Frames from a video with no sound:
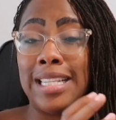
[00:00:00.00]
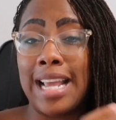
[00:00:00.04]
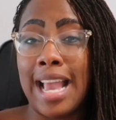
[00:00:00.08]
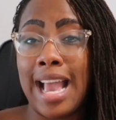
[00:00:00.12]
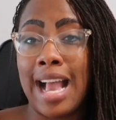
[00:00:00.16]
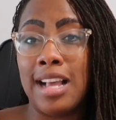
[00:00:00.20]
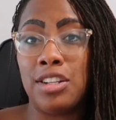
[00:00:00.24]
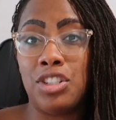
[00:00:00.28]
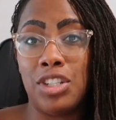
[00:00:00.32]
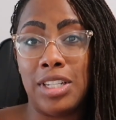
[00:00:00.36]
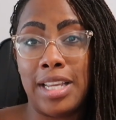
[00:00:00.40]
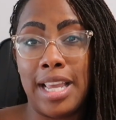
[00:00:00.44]
the
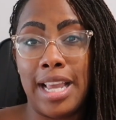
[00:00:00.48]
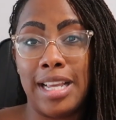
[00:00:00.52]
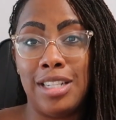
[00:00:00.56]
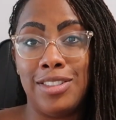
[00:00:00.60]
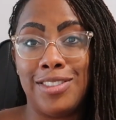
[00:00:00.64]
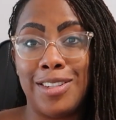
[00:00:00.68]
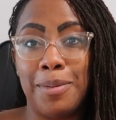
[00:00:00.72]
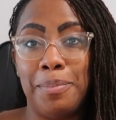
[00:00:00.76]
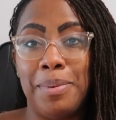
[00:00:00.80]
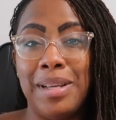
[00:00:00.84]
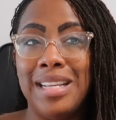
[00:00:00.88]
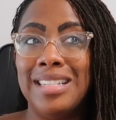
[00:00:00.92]

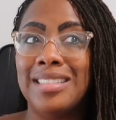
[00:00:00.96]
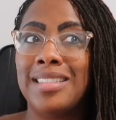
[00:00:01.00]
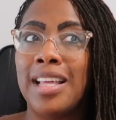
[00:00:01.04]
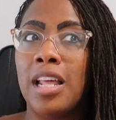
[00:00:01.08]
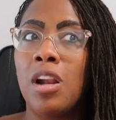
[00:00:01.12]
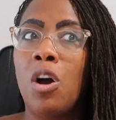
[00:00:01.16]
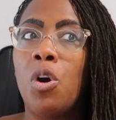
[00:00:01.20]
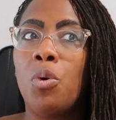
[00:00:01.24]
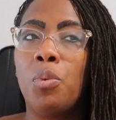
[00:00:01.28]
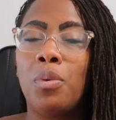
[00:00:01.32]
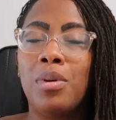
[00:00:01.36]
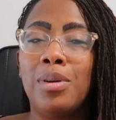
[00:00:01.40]
education piece they
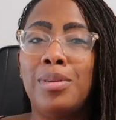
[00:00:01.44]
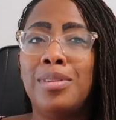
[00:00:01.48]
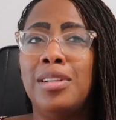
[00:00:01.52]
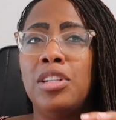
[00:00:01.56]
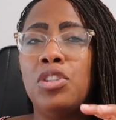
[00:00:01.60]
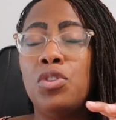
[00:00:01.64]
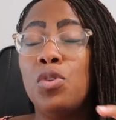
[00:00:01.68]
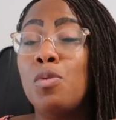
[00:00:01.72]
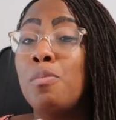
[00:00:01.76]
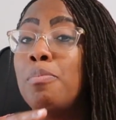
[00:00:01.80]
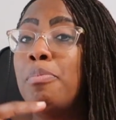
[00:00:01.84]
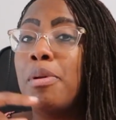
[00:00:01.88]
don't really
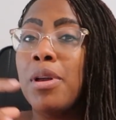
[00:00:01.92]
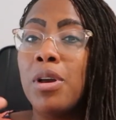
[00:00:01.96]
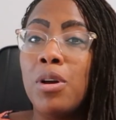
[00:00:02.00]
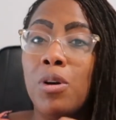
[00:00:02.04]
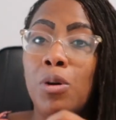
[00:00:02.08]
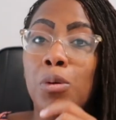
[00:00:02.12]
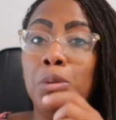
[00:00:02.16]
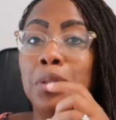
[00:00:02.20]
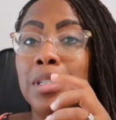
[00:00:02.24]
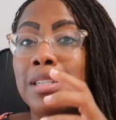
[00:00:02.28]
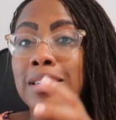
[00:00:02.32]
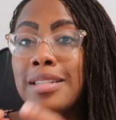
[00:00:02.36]
do
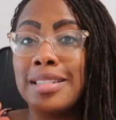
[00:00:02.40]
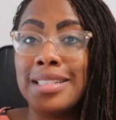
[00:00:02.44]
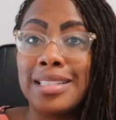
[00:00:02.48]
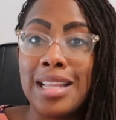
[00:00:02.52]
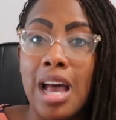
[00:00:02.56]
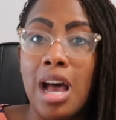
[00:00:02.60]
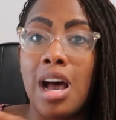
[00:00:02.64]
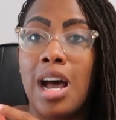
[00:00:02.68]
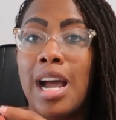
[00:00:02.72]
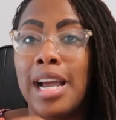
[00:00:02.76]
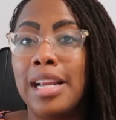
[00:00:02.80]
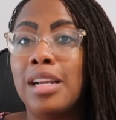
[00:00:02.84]
build and
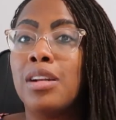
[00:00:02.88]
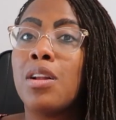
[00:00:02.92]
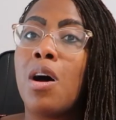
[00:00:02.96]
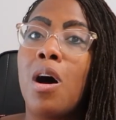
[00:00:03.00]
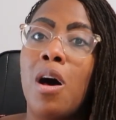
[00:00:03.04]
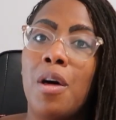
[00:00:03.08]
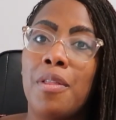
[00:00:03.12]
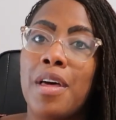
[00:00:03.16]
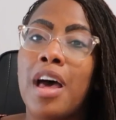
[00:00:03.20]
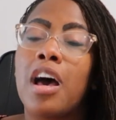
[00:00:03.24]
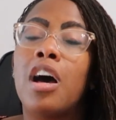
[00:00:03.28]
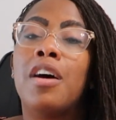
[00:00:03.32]
design and
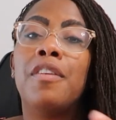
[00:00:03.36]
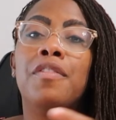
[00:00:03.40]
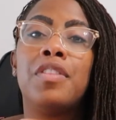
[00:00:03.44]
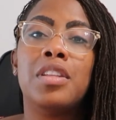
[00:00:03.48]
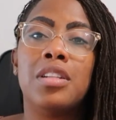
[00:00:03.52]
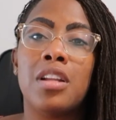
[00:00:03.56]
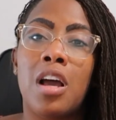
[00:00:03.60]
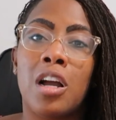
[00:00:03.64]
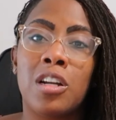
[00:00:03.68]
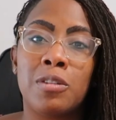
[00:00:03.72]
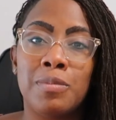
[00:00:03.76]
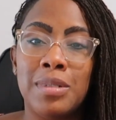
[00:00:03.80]
all that of
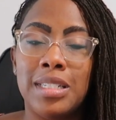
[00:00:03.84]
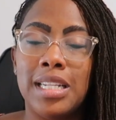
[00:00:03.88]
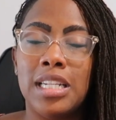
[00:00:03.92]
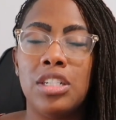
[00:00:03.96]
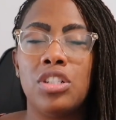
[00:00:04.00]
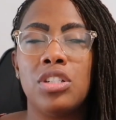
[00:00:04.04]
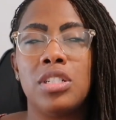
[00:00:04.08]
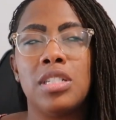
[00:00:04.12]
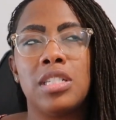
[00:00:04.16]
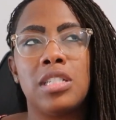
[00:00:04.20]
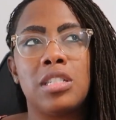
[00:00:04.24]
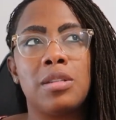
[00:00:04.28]
the
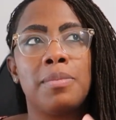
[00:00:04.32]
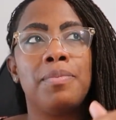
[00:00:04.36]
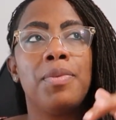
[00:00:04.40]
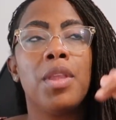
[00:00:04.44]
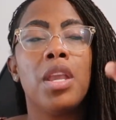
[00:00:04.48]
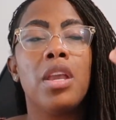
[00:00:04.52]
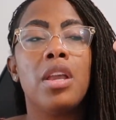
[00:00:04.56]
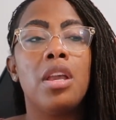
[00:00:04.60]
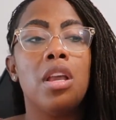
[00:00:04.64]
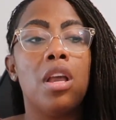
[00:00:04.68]
documentation system